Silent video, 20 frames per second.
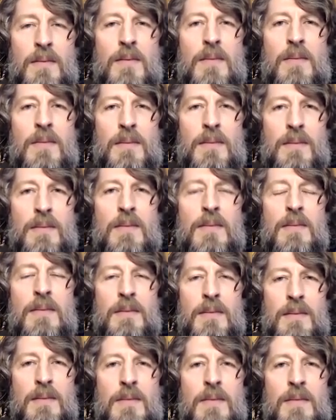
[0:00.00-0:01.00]
It's
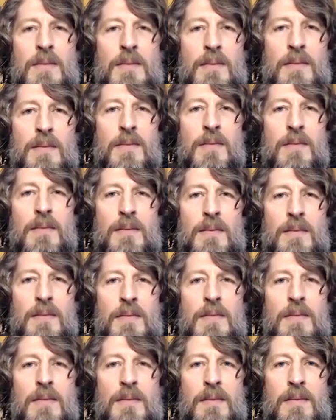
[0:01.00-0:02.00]
a
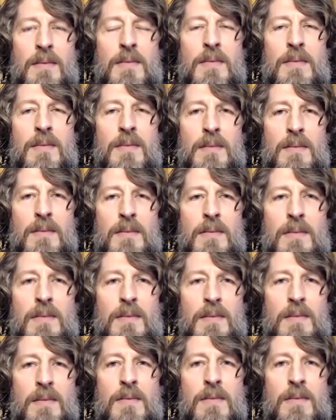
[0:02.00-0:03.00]
sustainability and
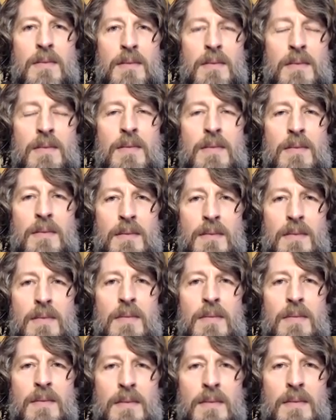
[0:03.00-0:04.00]
resilience uh, twenty years
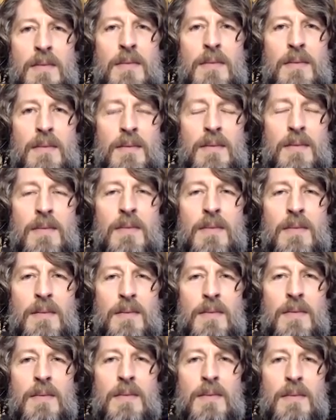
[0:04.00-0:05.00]
ago and fifty years
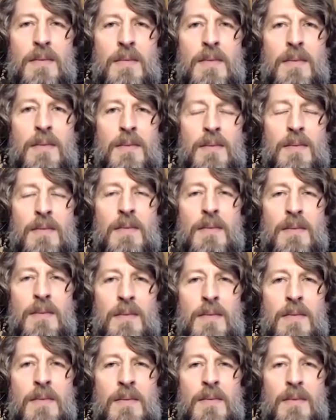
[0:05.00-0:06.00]
ago is not
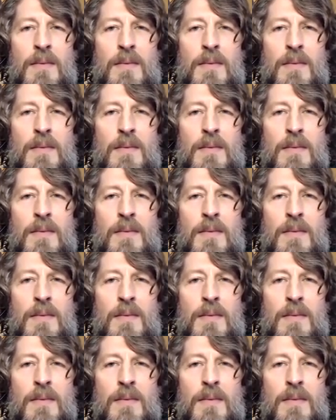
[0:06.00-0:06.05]
even